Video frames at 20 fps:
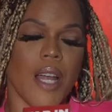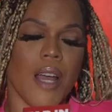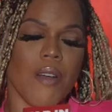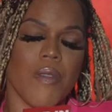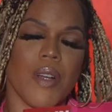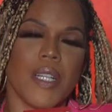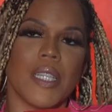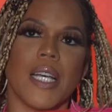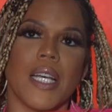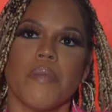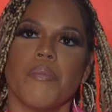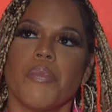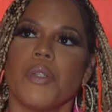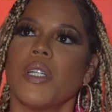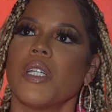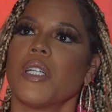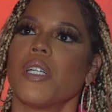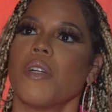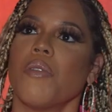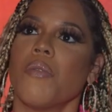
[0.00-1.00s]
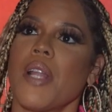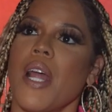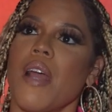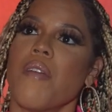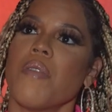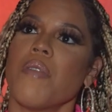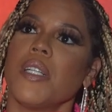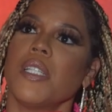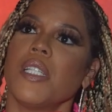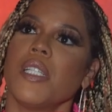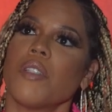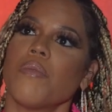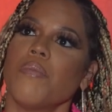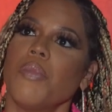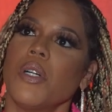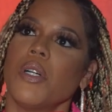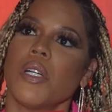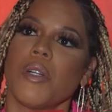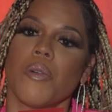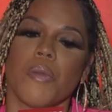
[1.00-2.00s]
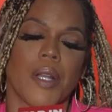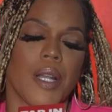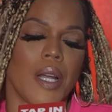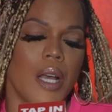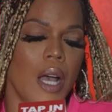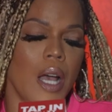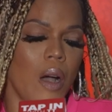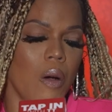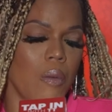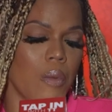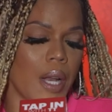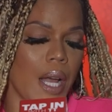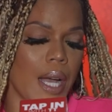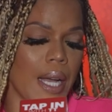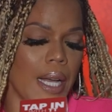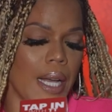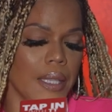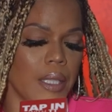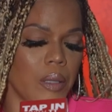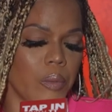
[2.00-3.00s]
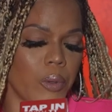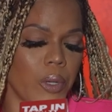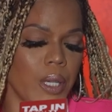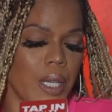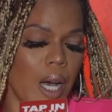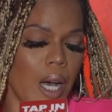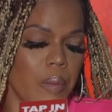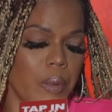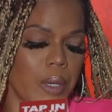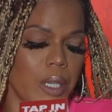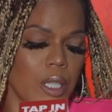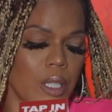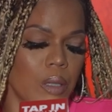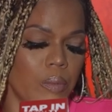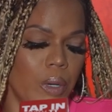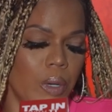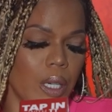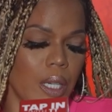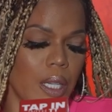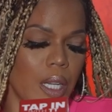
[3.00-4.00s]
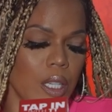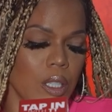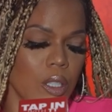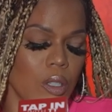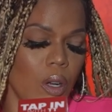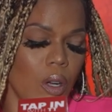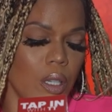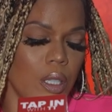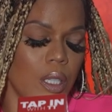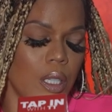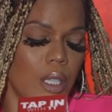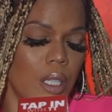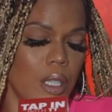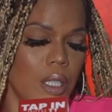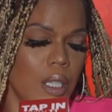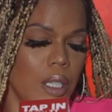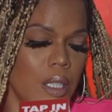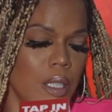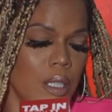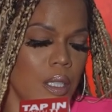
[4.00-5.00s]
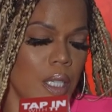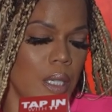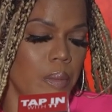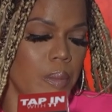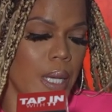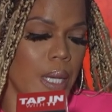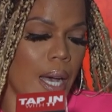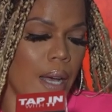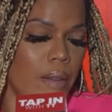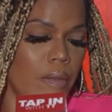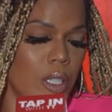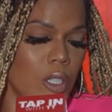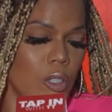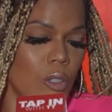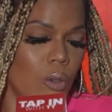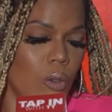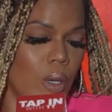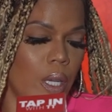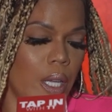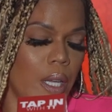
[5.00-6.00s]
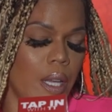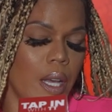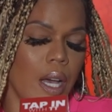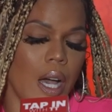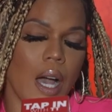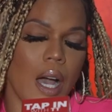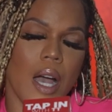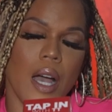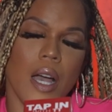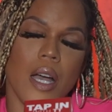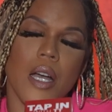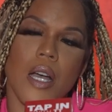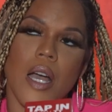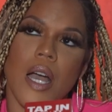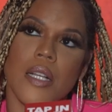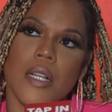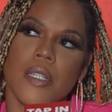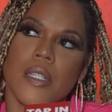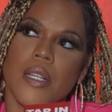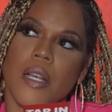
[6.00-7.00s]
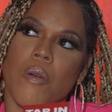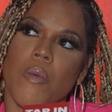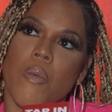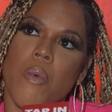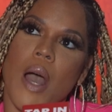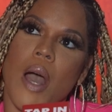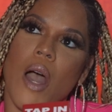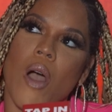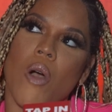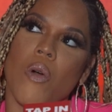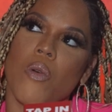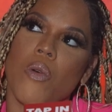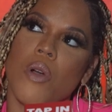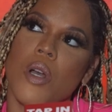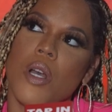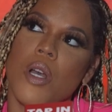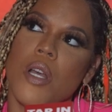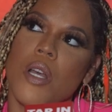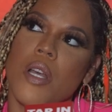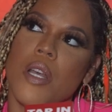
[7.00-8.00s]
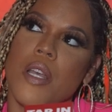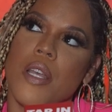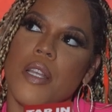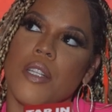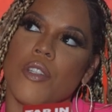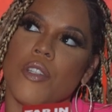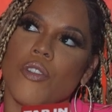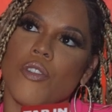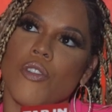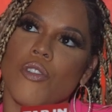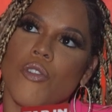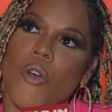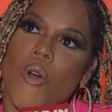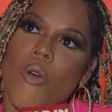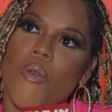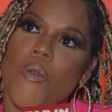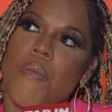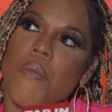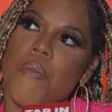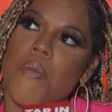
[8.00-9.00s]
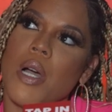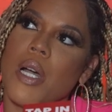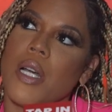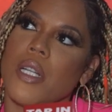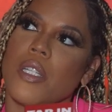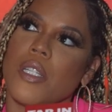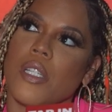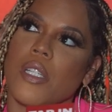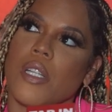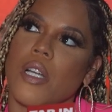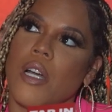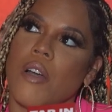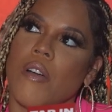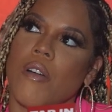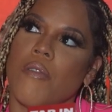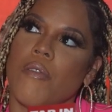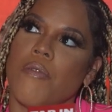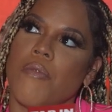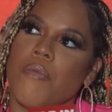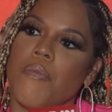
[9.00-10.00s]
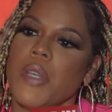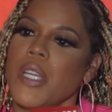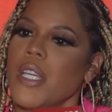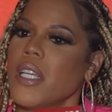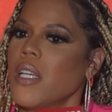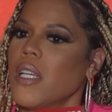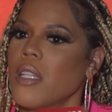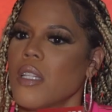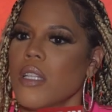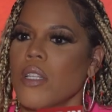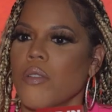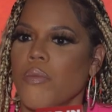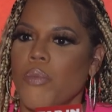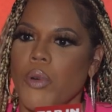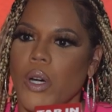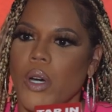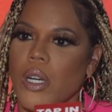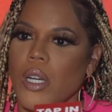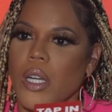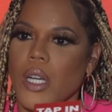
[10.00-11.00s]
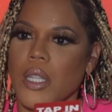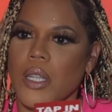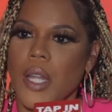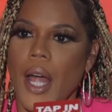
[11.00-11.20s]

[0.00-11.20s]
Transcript: I read that book, when I read this book, when when I got the pre copy of this book and I started to deep dive into it, I said, "Wow, it's so much of me in this book. Mm.